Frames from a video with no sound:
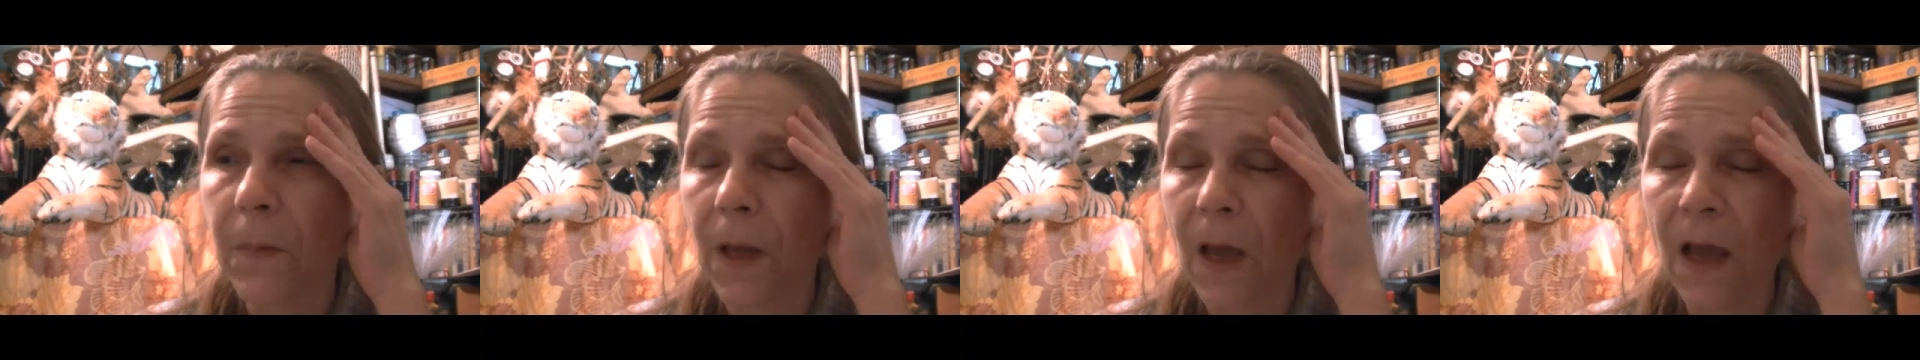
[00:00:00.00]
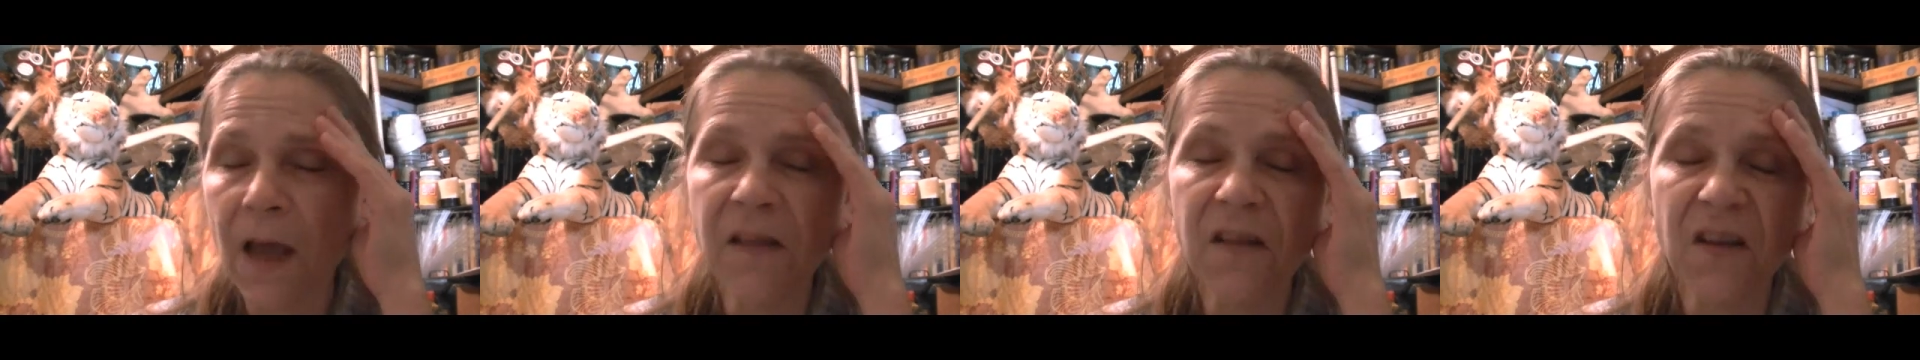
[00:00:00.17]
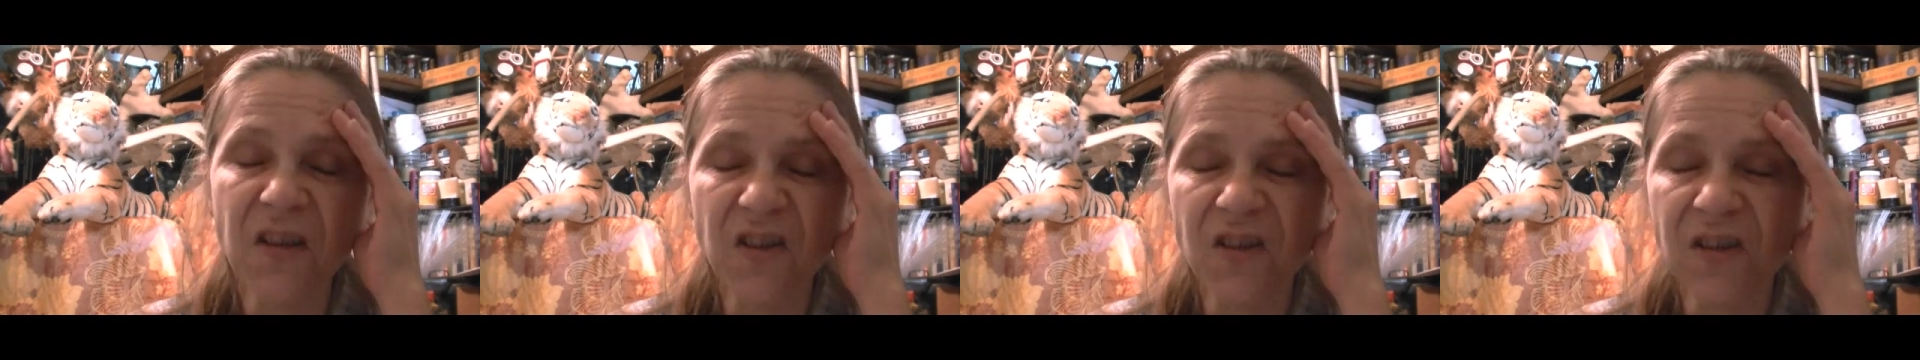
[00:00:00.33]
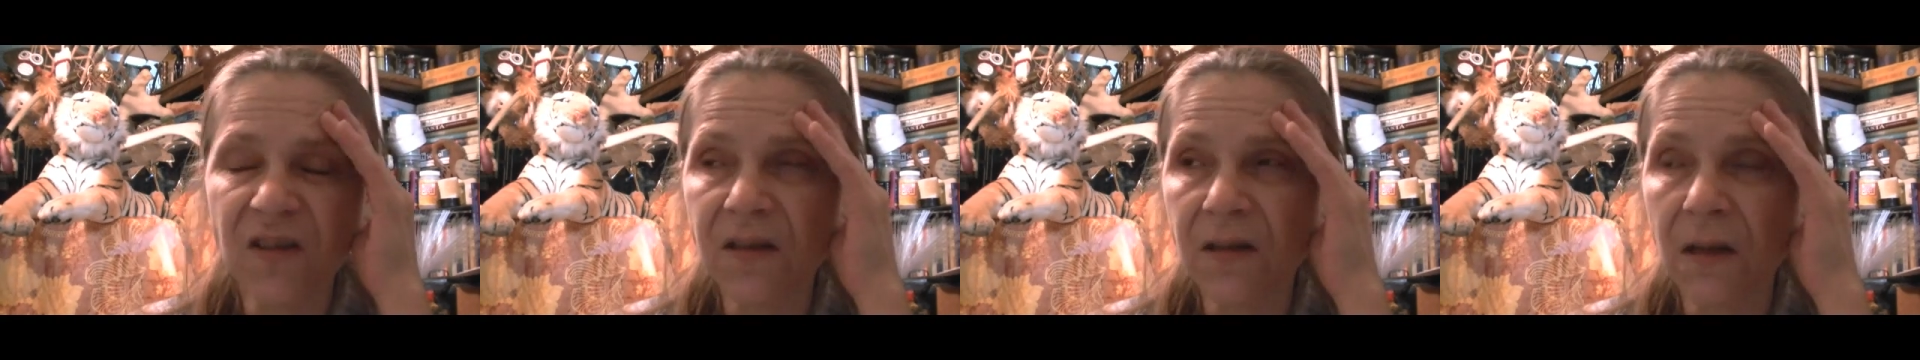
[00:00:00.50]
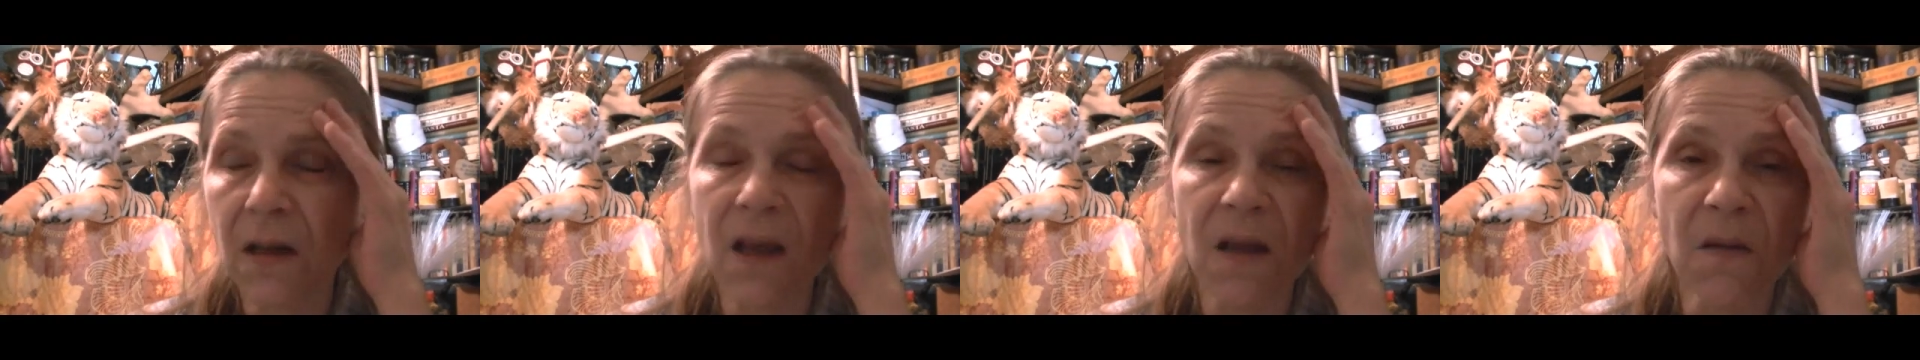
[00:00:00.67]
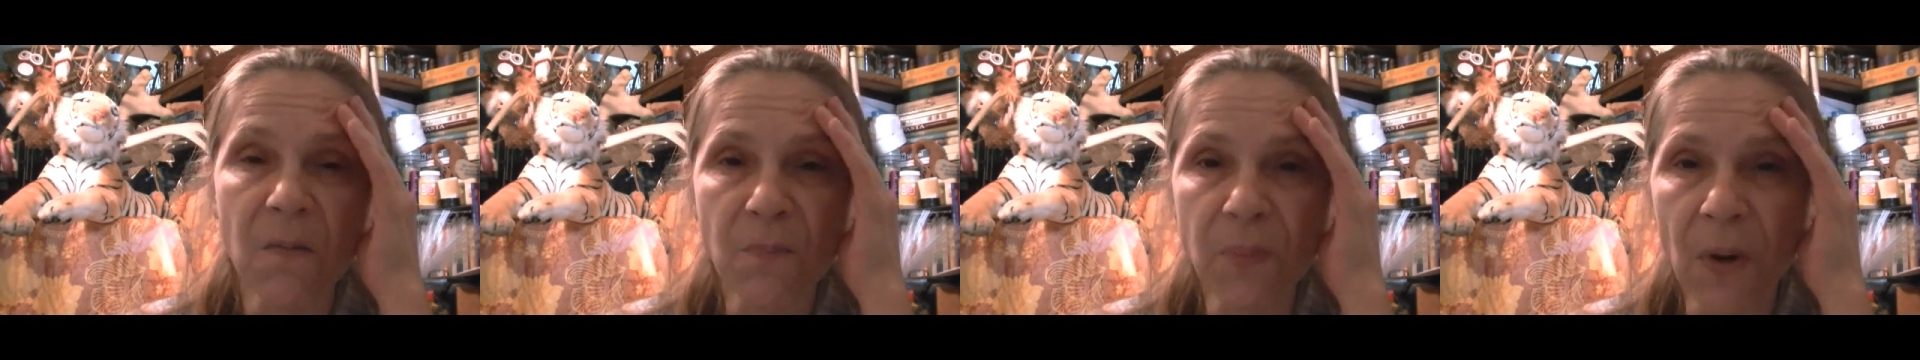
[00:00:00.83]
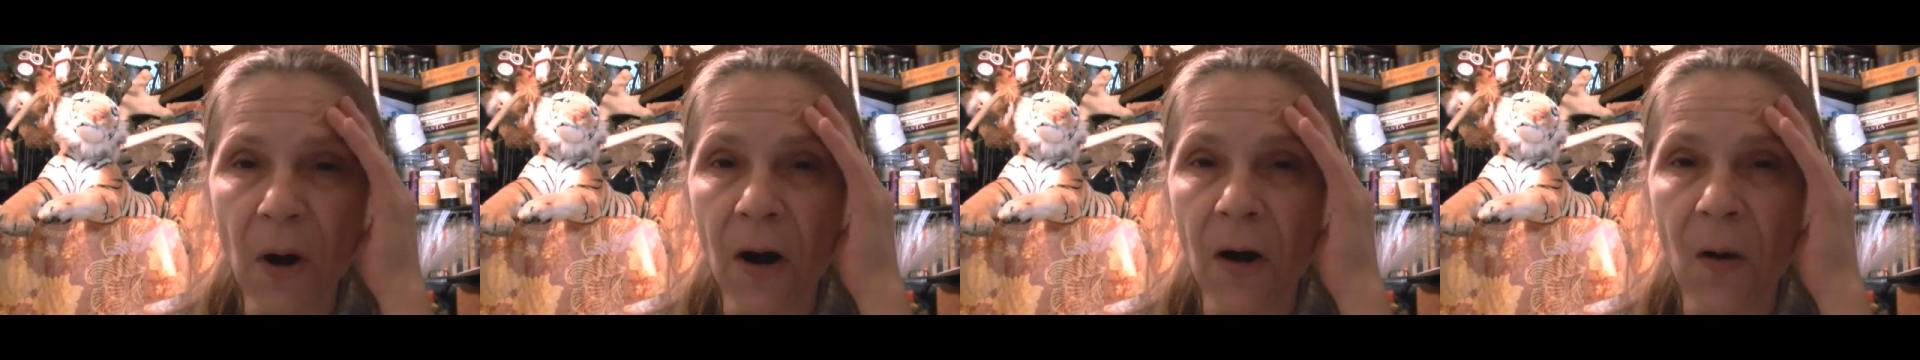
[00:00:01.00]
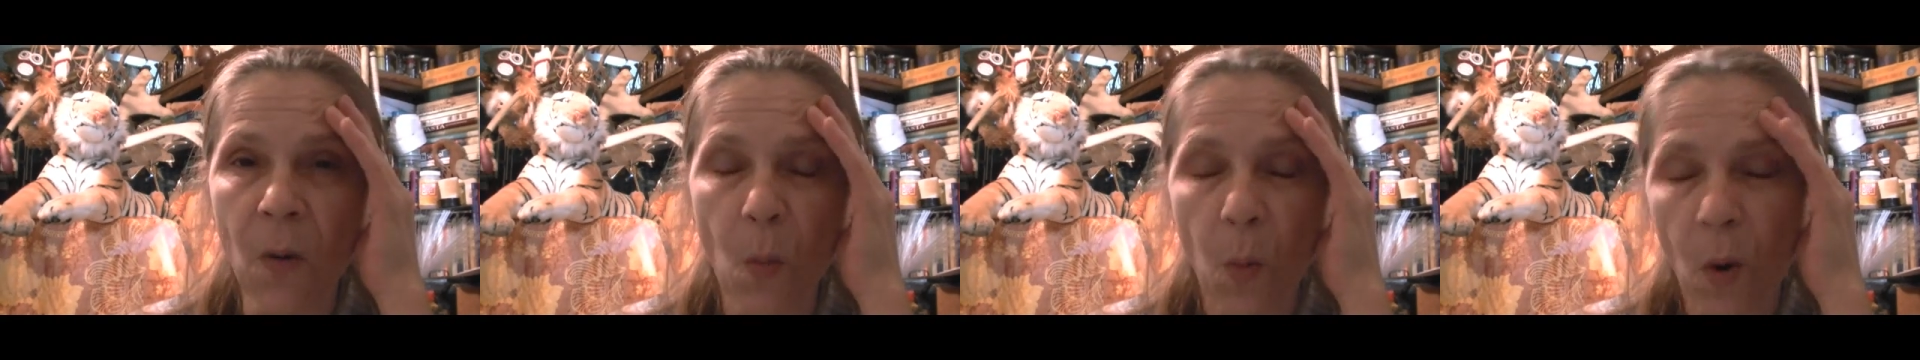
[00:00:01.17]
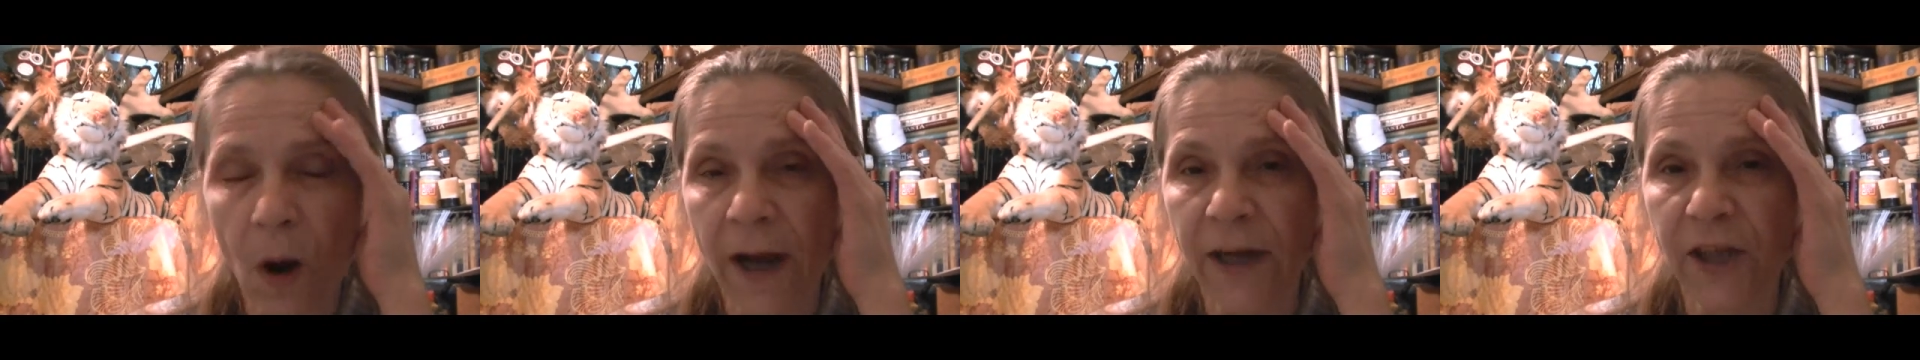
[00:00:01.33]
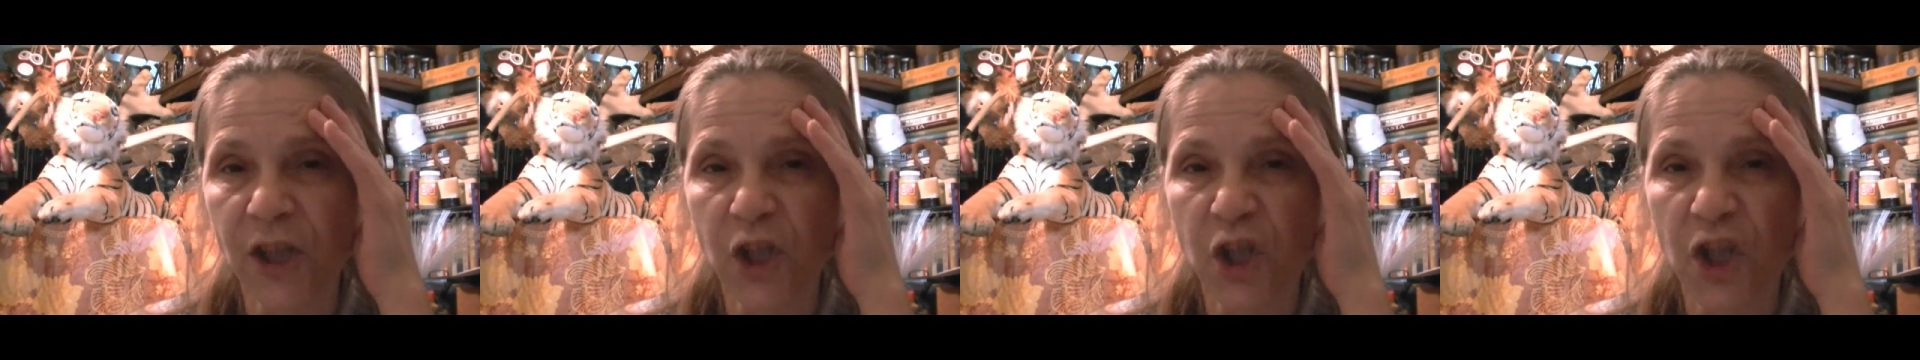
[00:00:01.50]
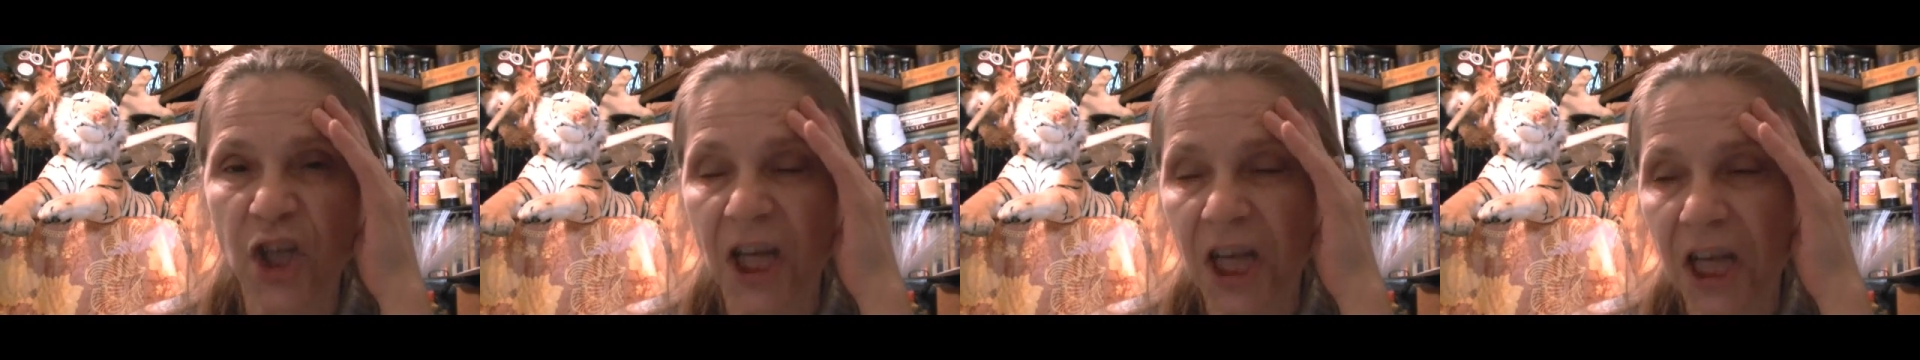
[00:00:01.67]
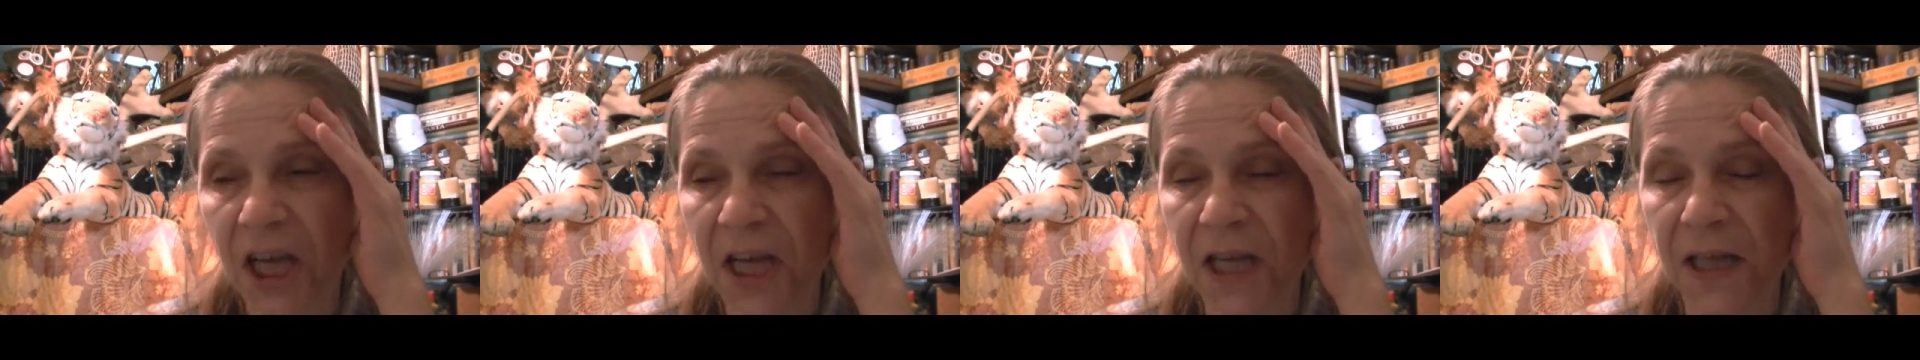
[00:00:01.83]
and this is in part why
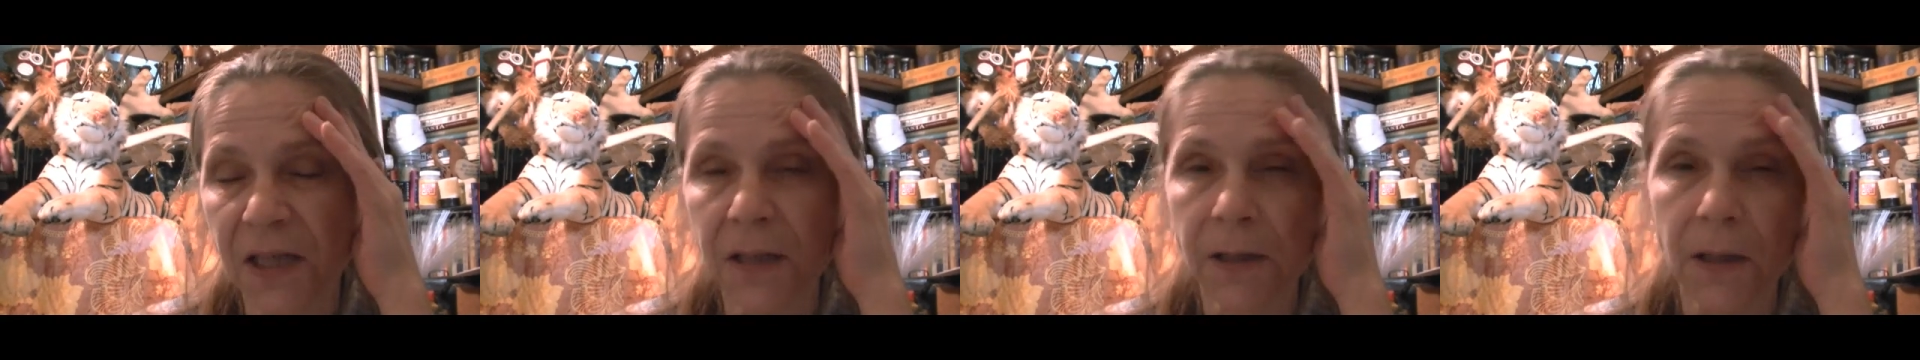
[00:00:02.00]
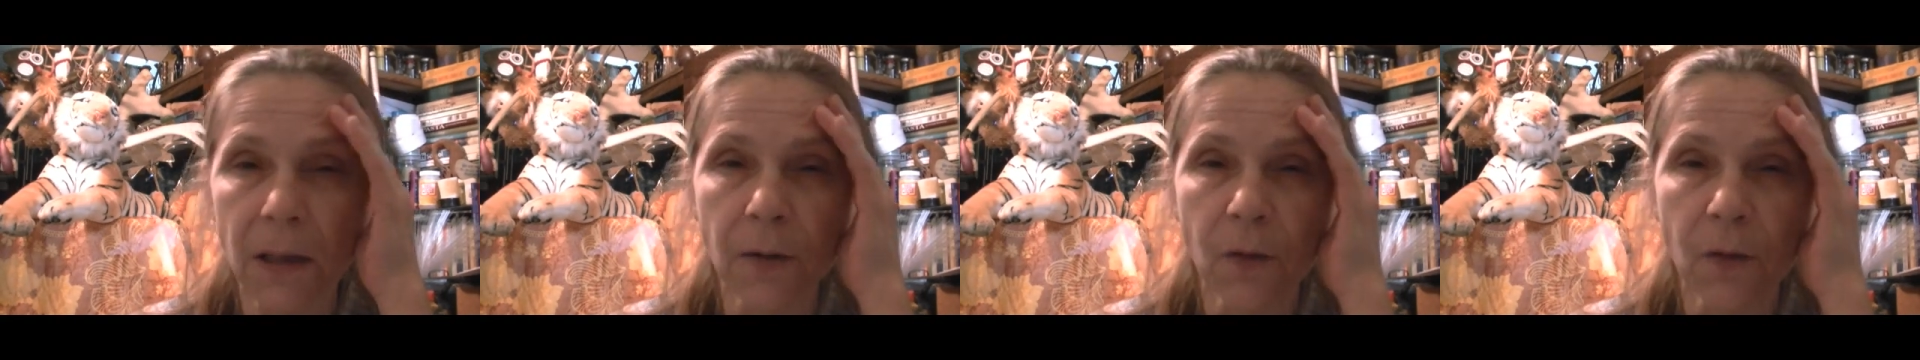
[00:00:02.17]
she is